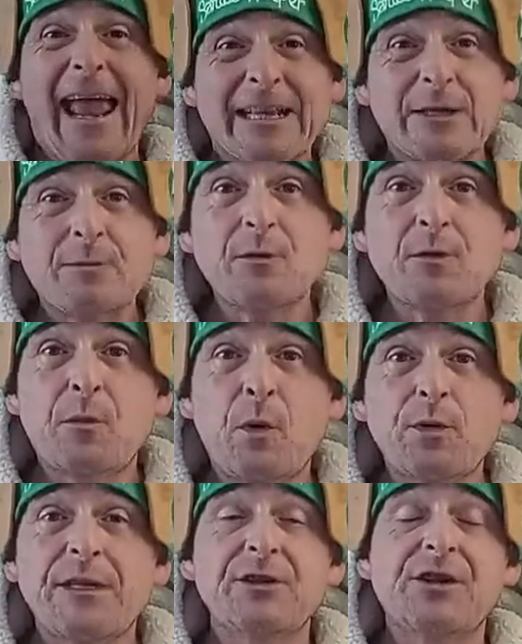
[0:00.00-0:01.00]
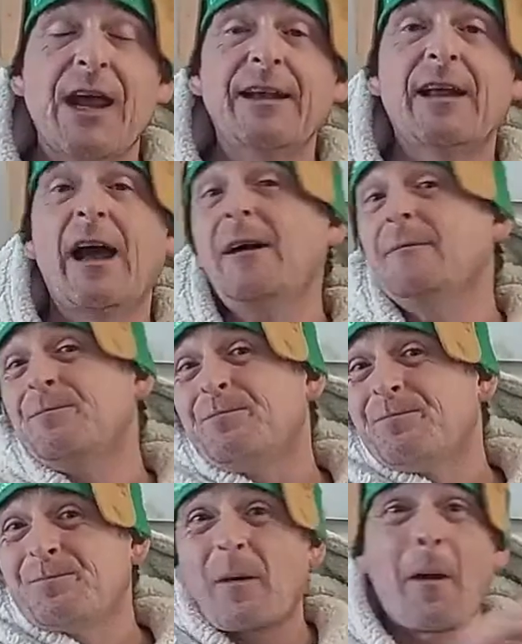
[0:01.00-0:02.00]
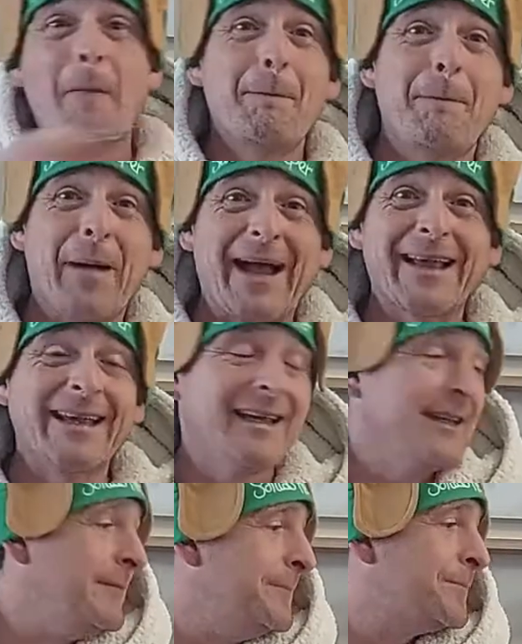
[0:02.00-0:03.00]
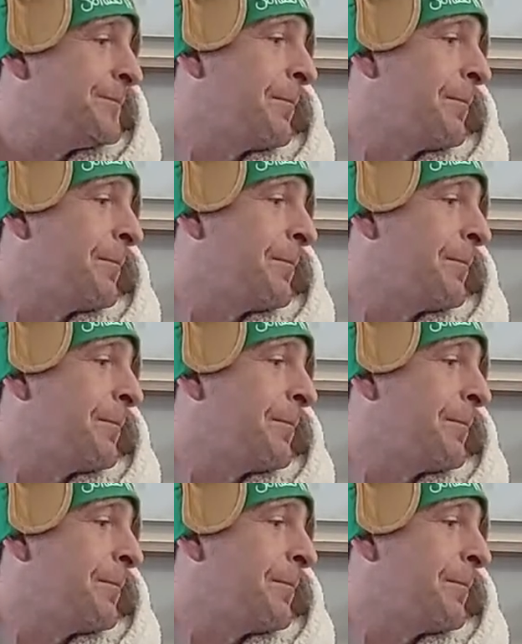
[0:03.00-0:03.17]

Xmas pudding cheddar, banging,